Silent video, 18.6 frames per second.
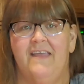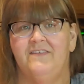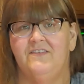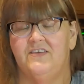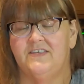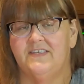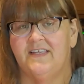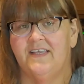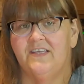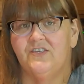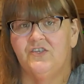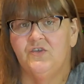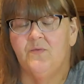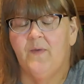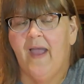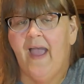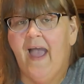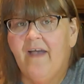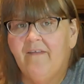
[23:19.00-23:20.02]
just because
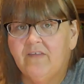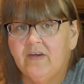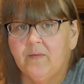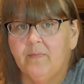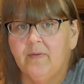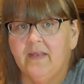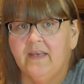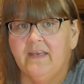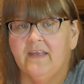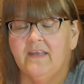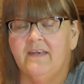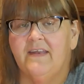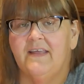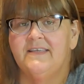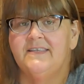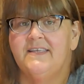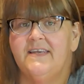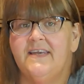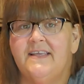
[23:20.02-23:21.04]
you have an opinion
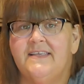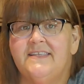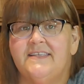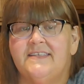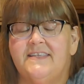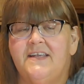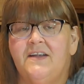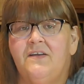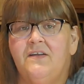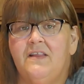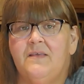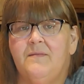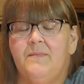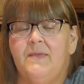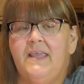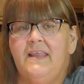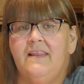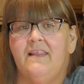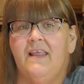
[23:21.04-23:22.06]
doesn't necessarily
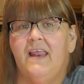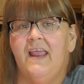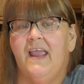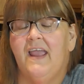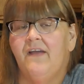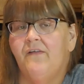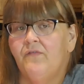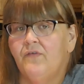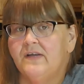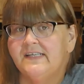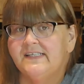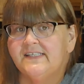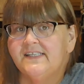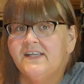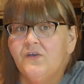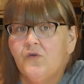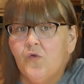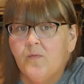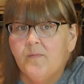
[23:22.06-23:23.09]
mean that every
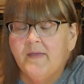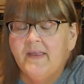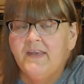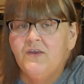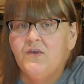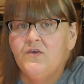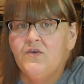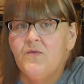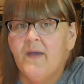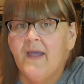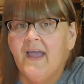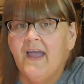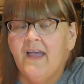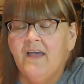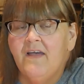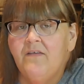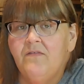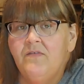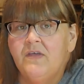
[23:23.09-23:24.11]
single opinion you
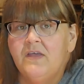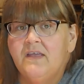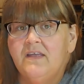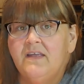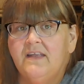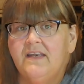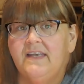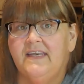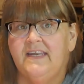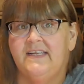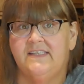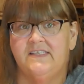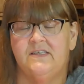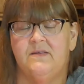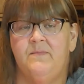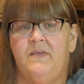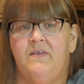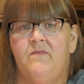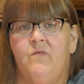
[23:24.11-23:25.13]
have needs
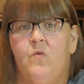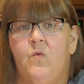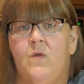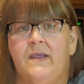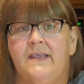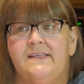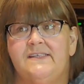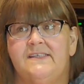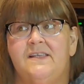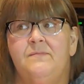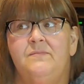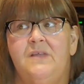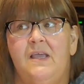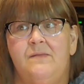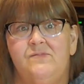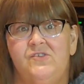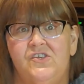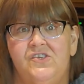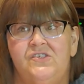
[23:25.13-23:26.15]
to be voiced.
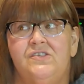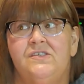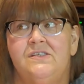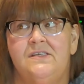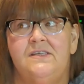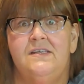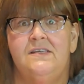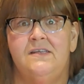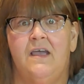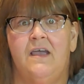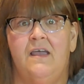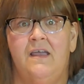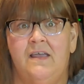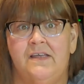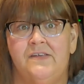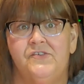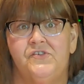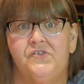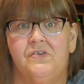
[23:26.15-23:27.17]
Sometimes you just need to
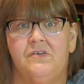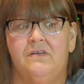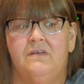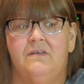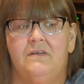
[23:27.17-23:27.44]
hush.